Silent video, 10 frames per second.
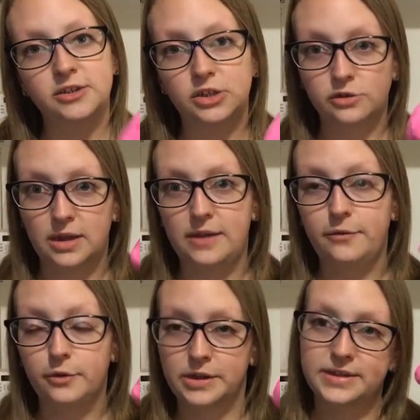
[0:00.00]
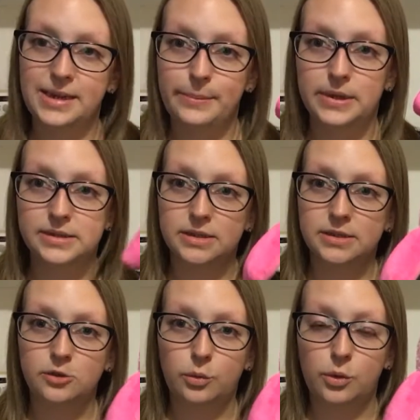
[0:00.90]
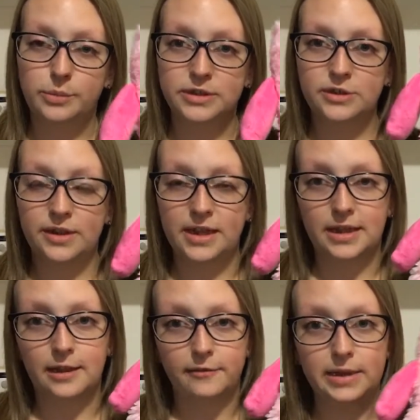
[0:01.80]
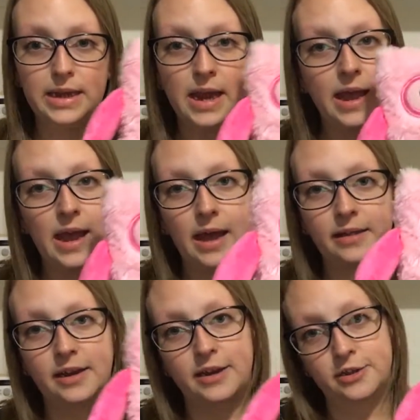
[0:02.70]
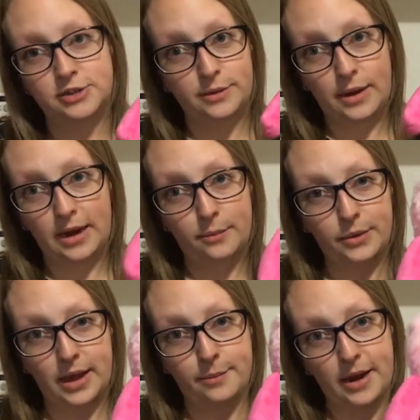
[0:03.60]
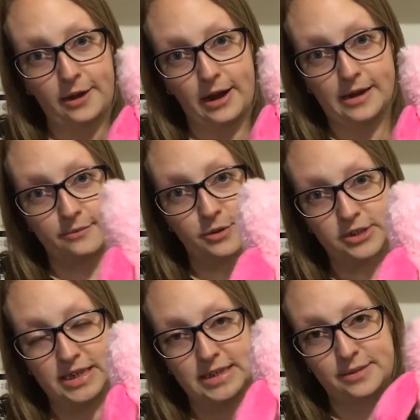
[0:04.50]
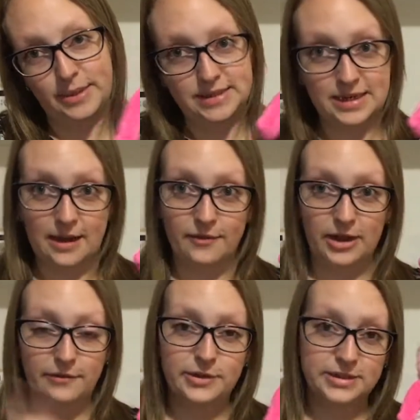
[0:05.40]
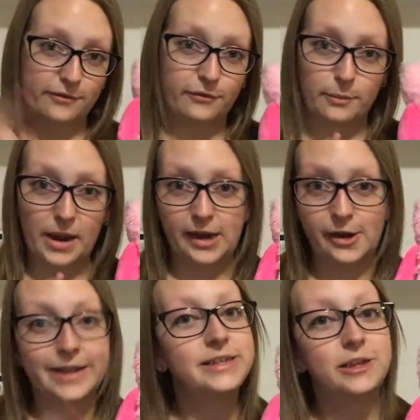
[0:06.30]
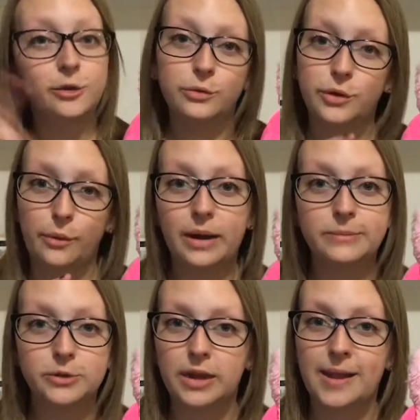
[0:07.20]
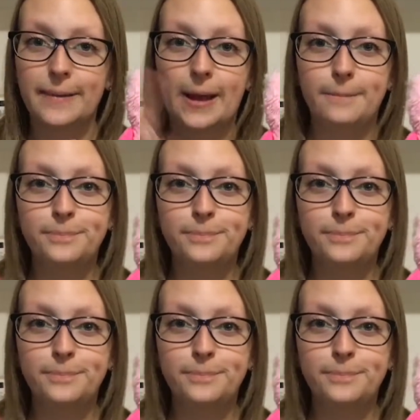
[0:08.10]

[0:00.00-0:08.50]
I generally fall asleep because it's so warm and soothing and lovely and then I usually wake up without a migraine which is the best thing ever if you suffer from migraines you'll know what I'm talking about.